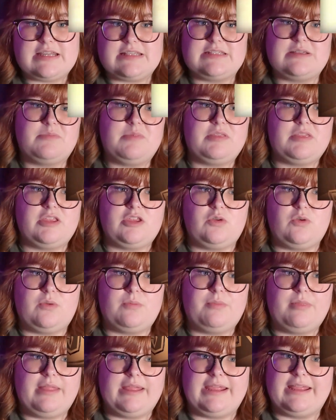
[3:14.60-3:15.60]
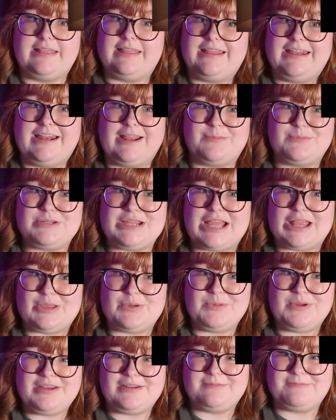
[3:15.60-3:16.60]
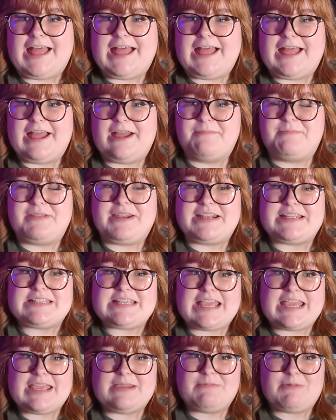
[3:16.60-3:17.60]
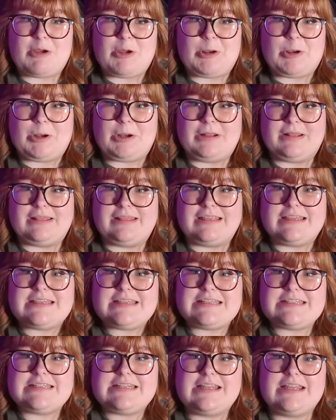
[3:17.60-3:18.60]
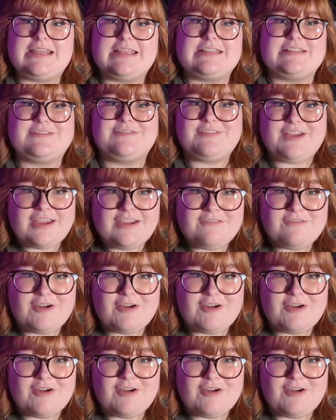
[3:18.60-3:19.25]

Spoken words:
and something that you can play leading up to Halloween. The next game on our list is Fae